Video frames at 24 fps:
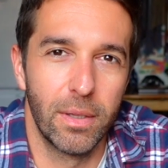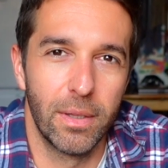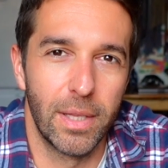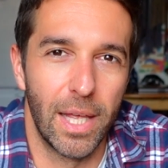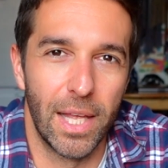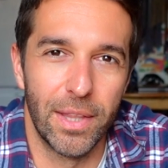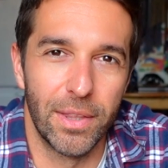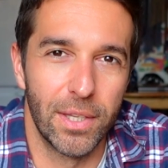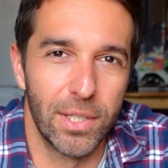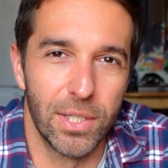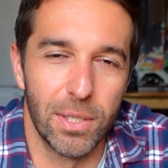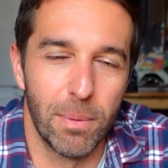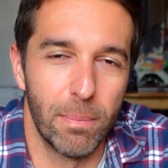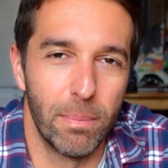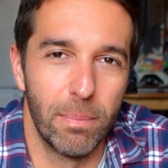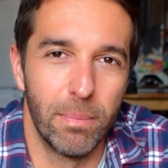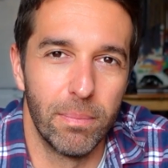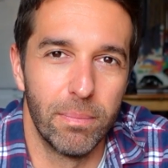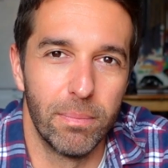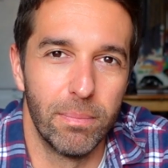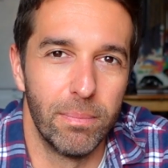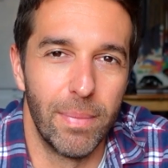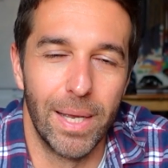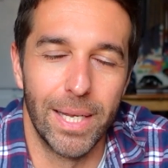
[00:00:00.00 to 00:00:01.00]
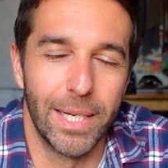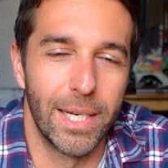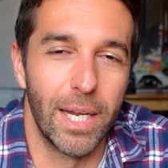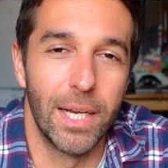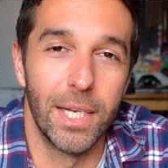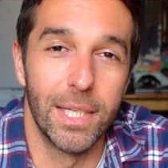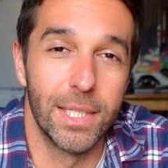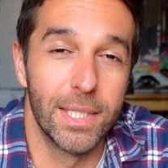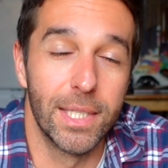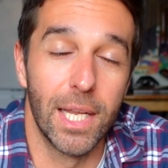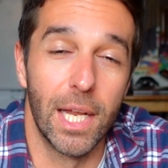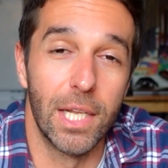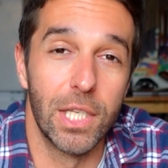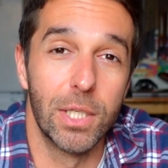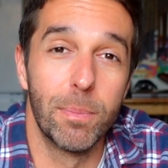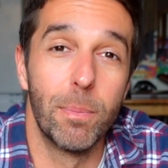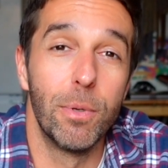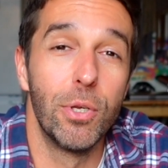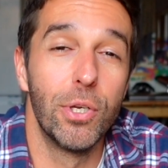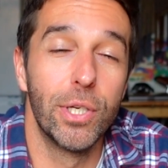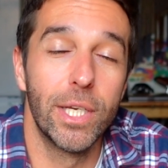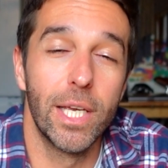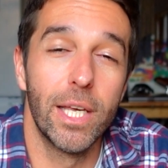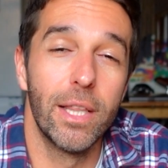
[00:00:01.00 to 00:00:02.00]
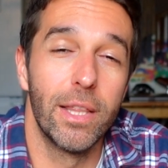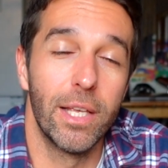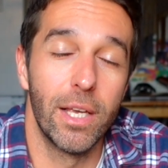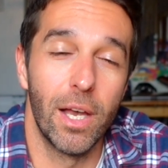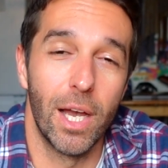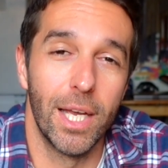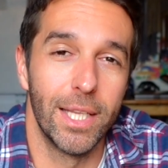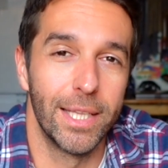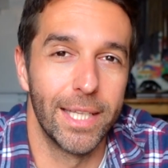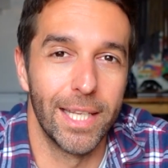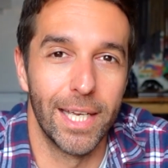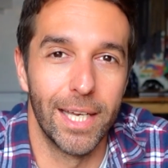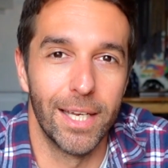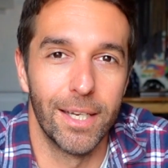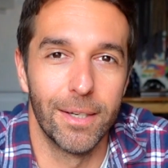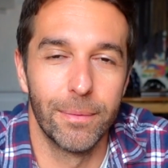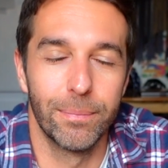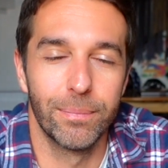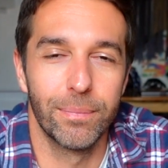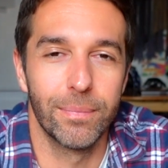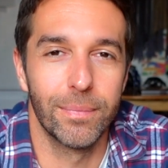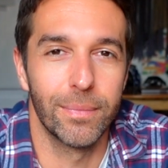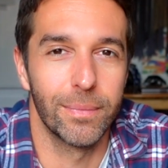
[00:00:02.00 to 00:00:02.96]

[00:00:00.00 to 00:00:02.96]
That doesn't make any sense, but you get the idea.